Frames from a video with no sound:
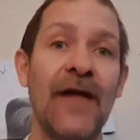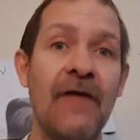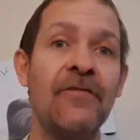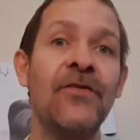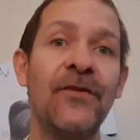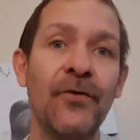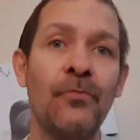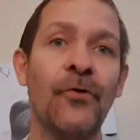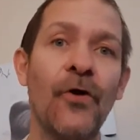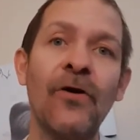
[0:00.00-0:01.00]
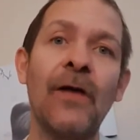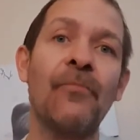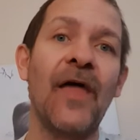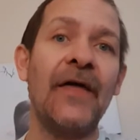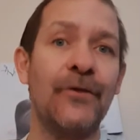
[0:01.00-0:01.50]
every single
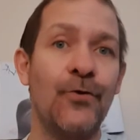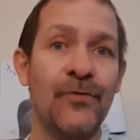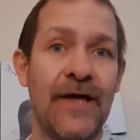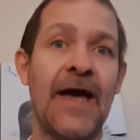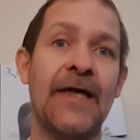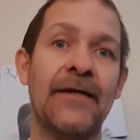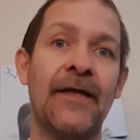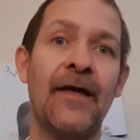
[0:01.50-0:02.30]
program that you can.